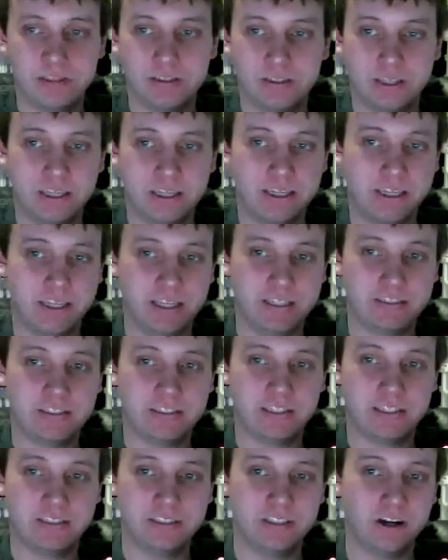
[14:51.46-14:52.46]

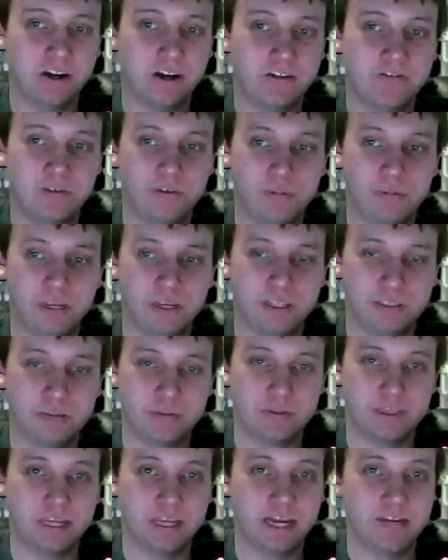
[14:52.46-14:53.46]
it's hard for me to
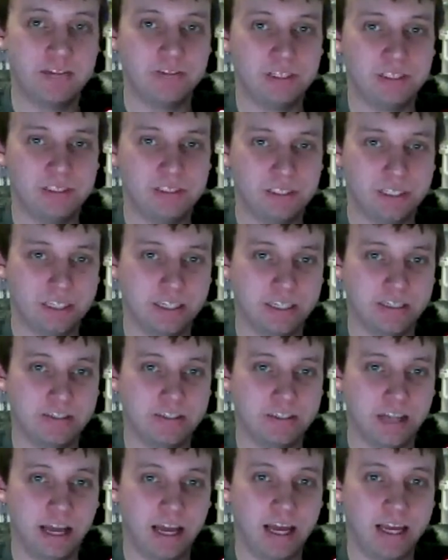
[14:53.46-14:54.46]
explain, obviously.
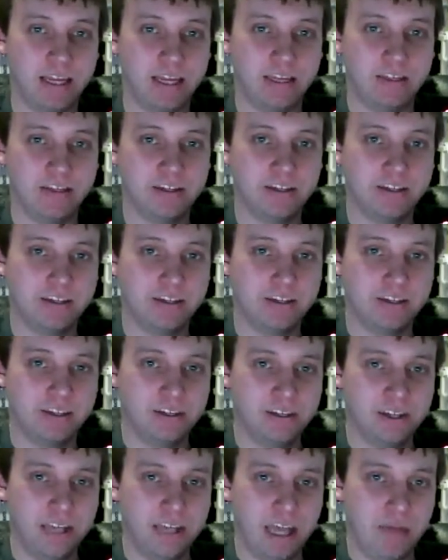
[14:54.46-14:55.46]

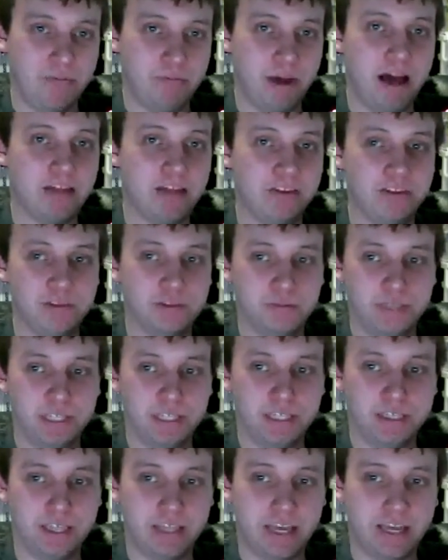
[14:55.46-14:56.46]
It bothers
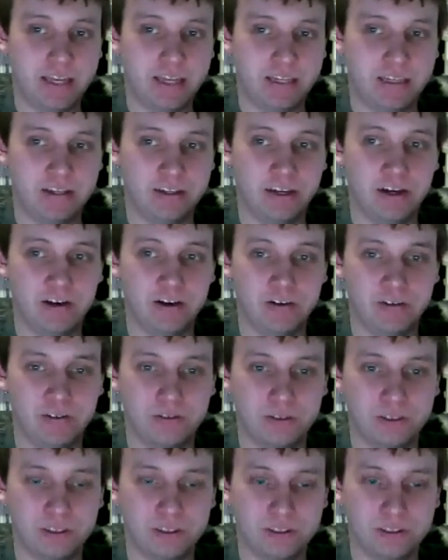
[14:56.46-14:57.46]
me that, you know,
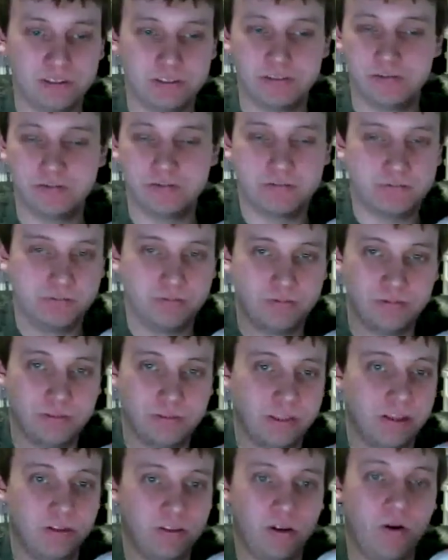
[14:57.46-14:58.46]
just
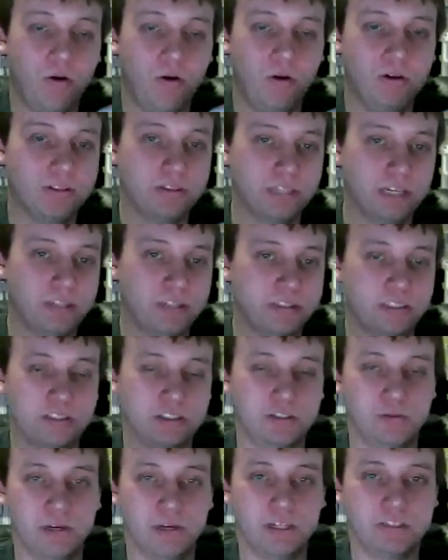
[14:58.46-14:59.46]
the whole entire
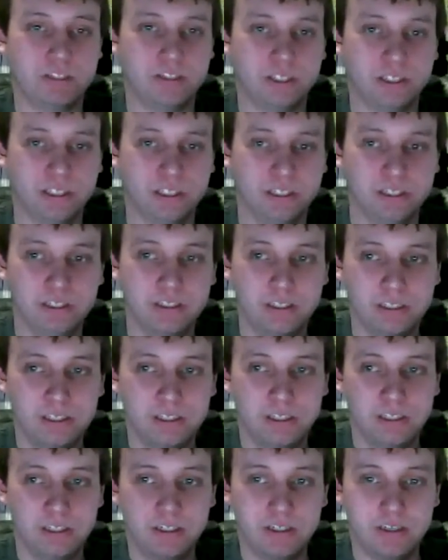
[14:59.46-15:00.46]
situation,
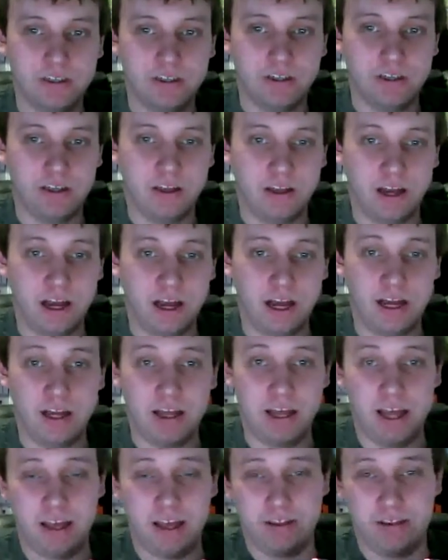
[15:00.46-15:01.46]

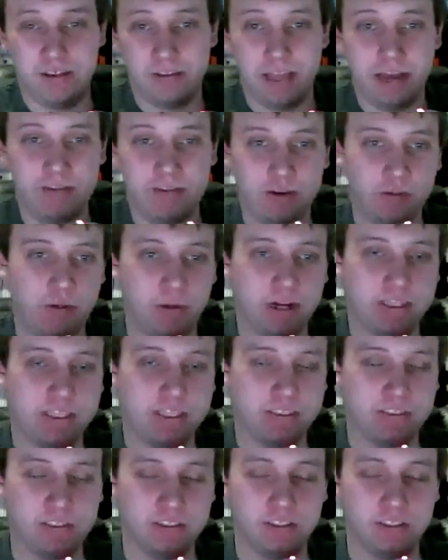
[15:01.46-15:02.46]
having to break that to the